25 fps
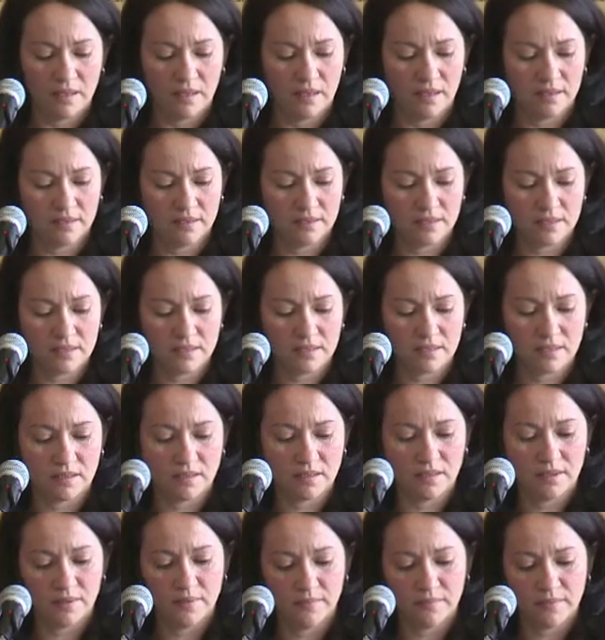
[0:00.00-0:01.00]
And this
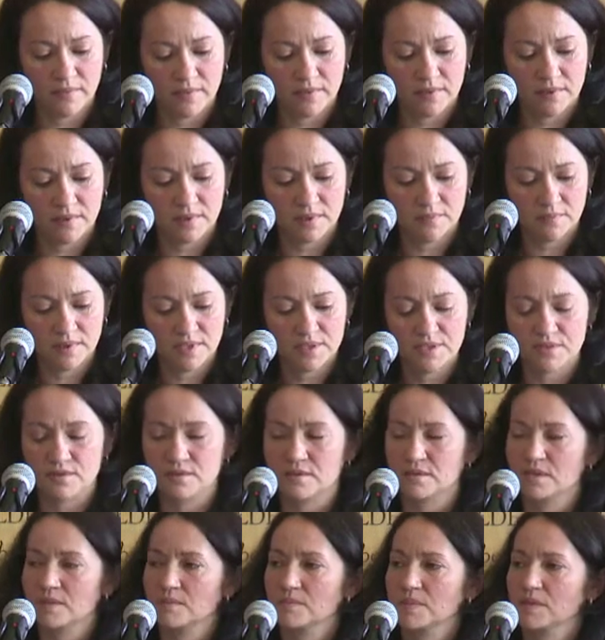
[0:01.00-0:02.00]

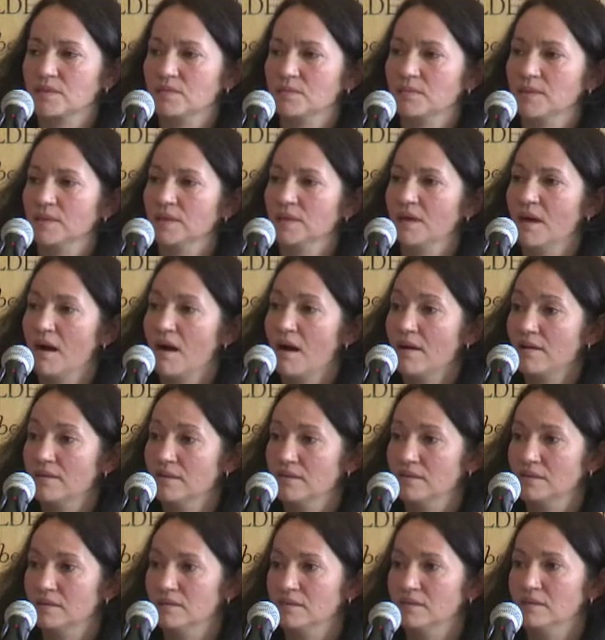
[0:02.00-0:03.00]
division seems to be
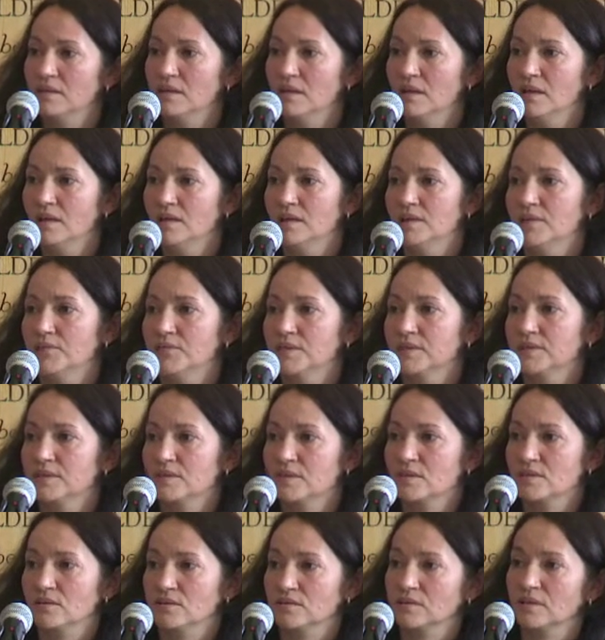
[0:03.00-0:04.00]
higher if it
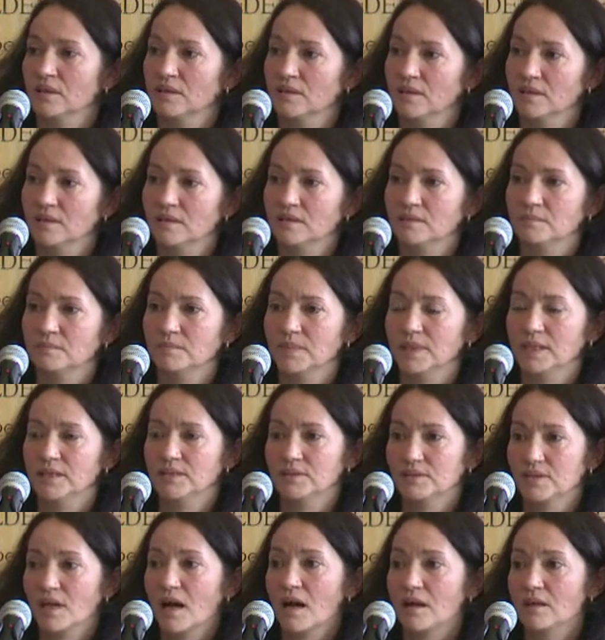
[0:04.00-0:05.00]
is not
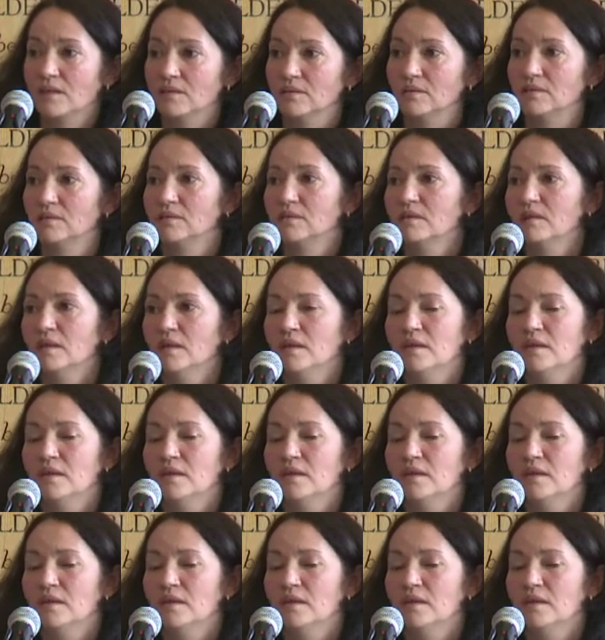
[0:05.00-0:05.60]
being tackled